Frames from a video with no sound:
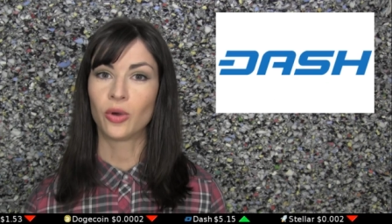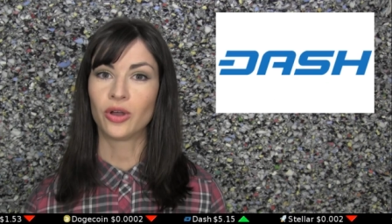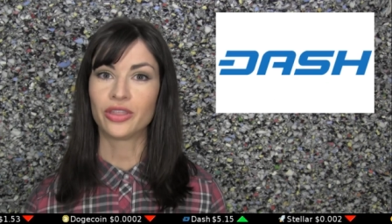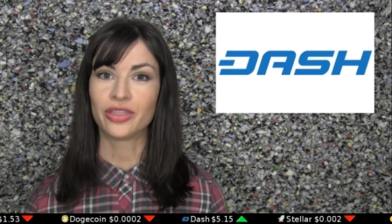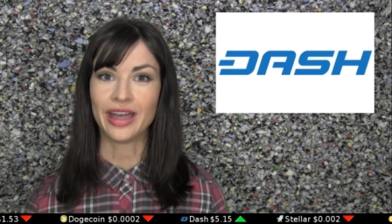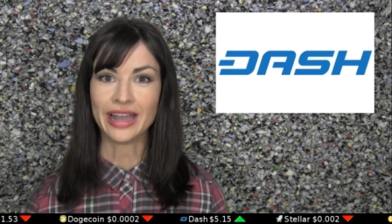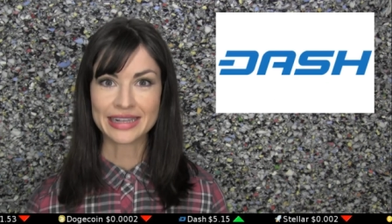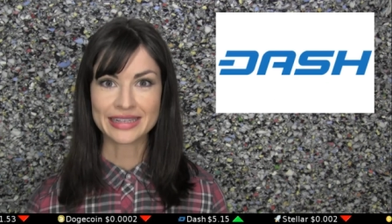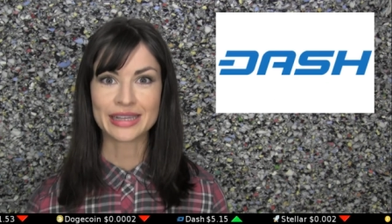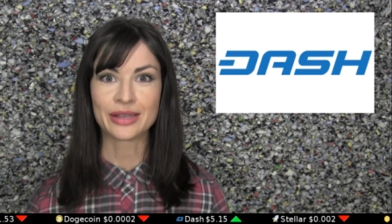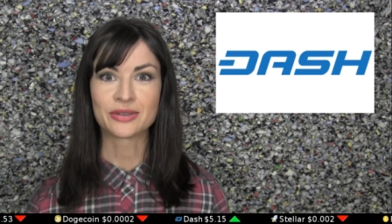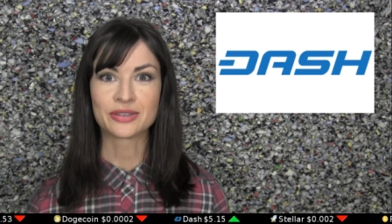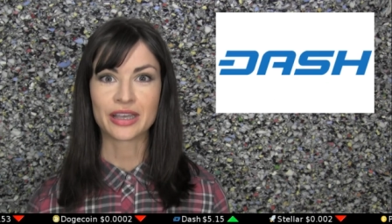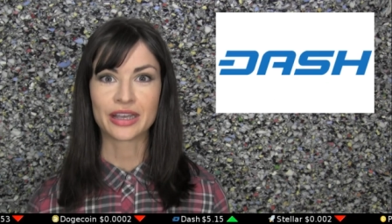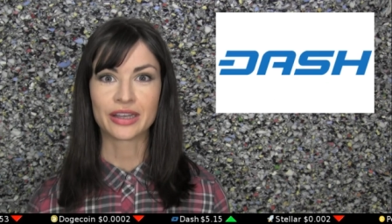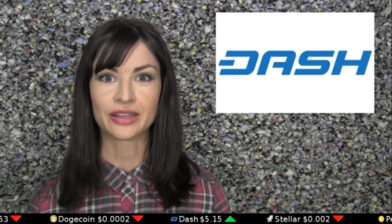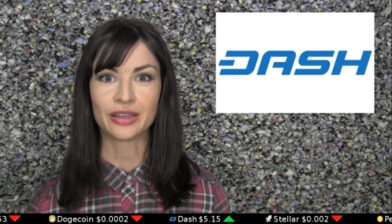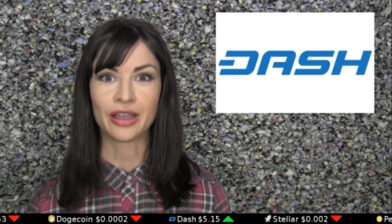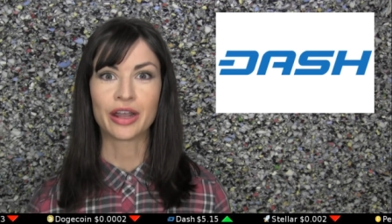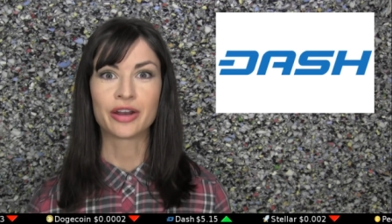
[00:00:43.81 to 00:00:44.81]
Well, that sounds
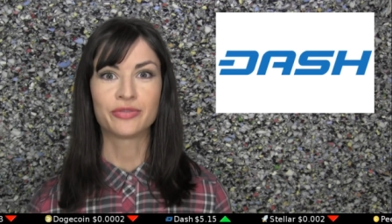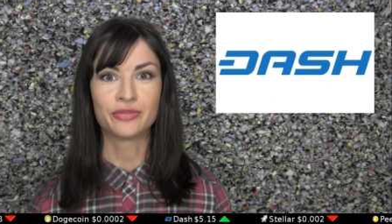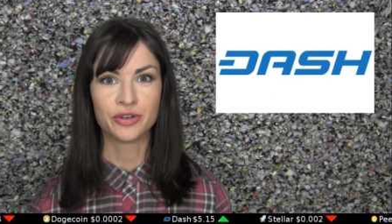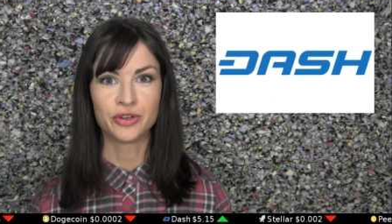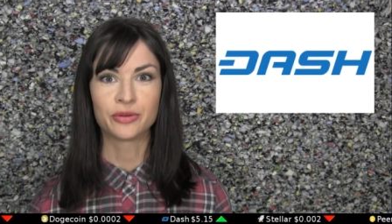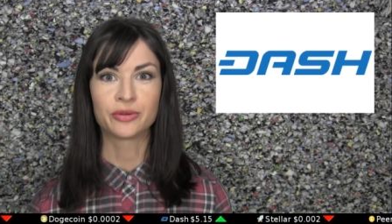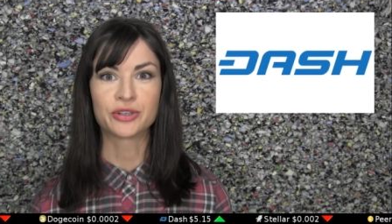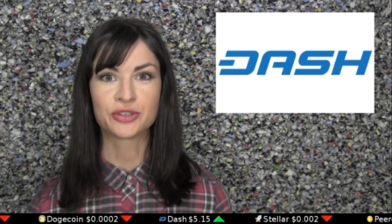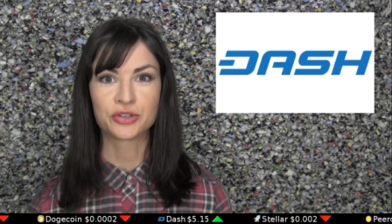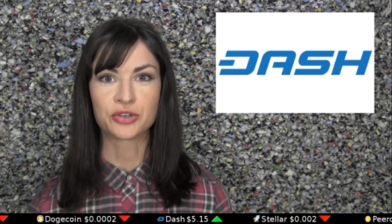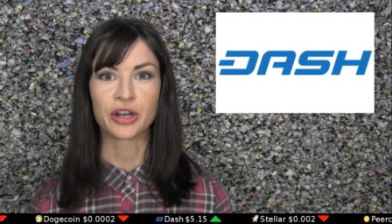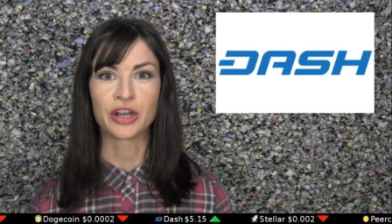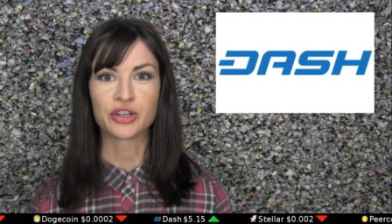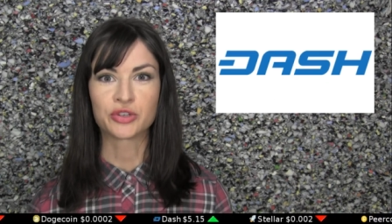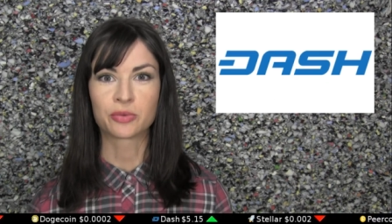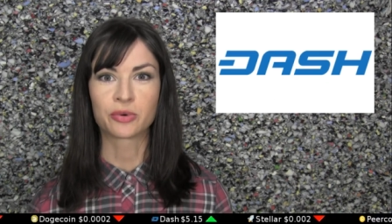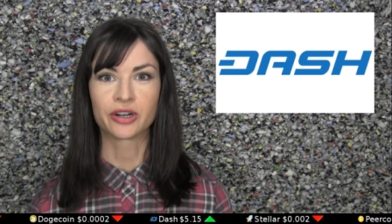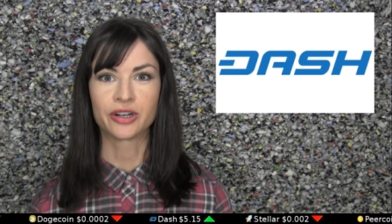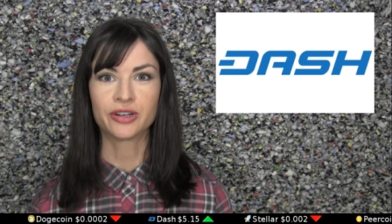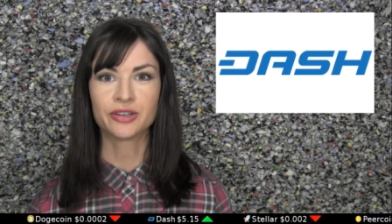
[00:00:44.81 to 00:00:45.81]
like a lot of new and
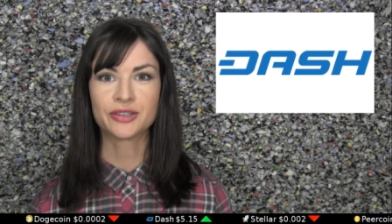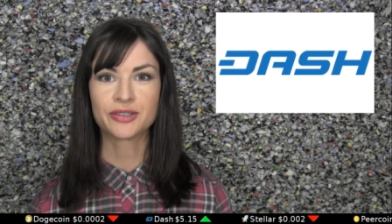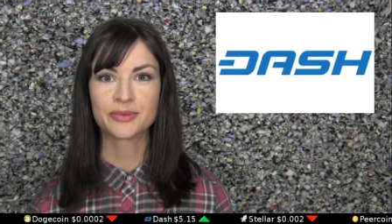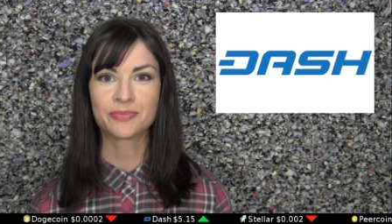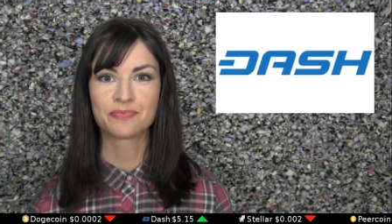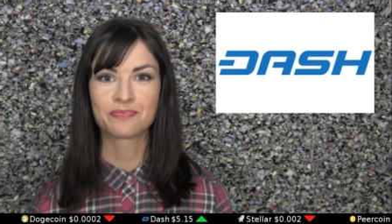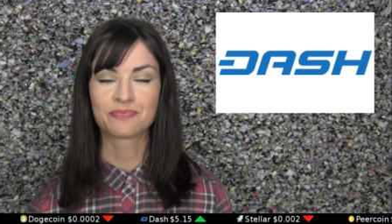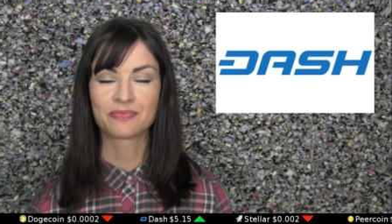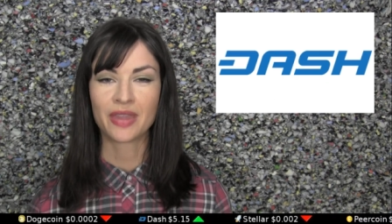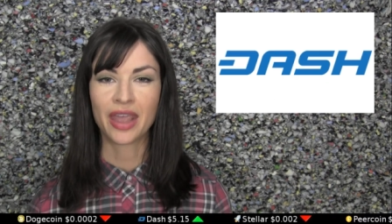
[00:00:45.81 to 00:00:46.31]
strange words.